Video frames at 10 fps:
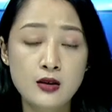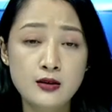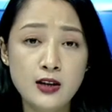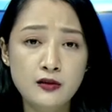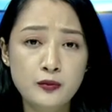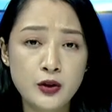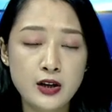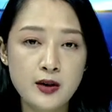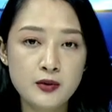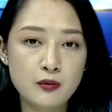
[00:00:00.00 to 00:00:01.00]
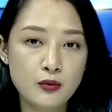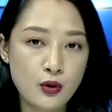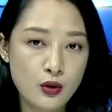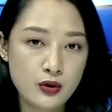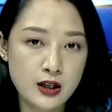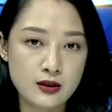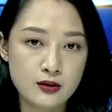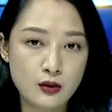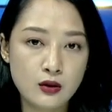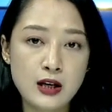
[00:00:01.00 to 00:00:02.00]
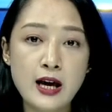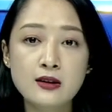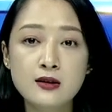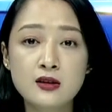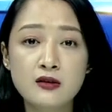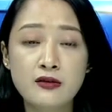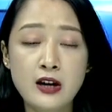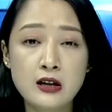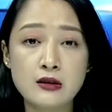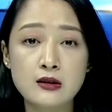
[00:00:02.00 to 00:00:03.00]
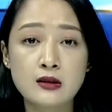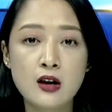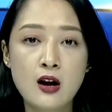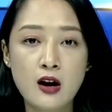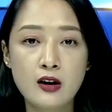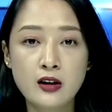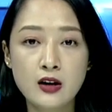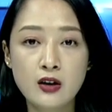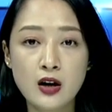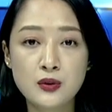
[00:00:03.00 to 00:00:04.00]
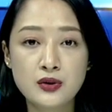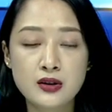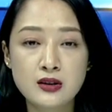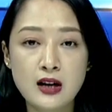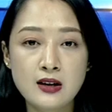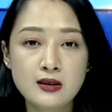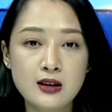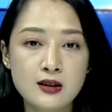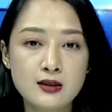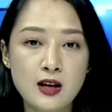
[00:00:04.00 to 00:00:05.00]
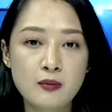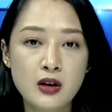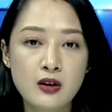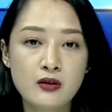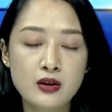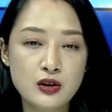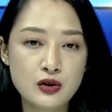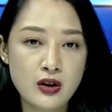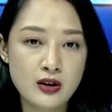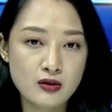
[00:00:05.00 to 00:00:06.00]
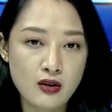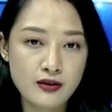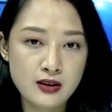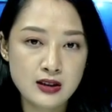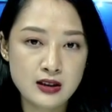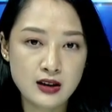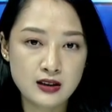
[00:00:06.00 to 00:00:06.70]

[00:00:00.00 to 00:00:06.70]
Self-proclaimed mohoris or land surveyors are carrying out their task in the sub-registrar's office in